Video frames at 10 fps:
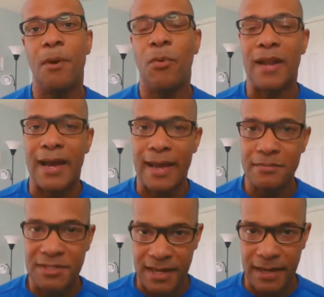But what I
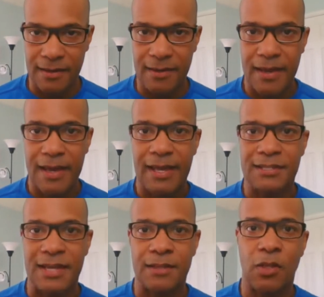am saying
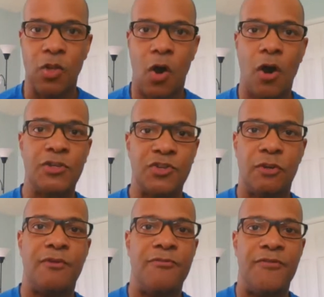is that the
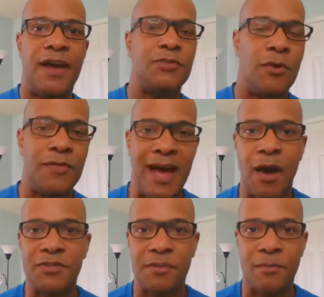long-term effect on the
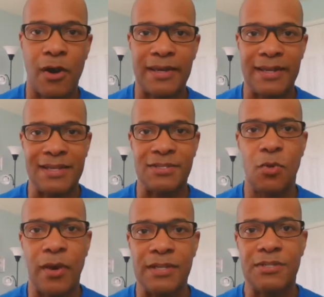housing market is
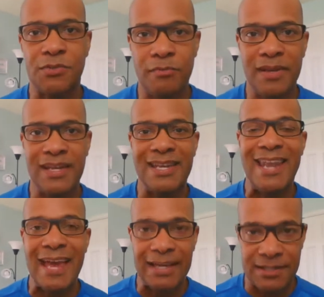going to be
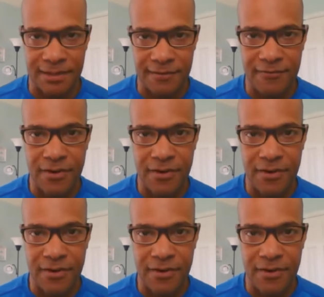negative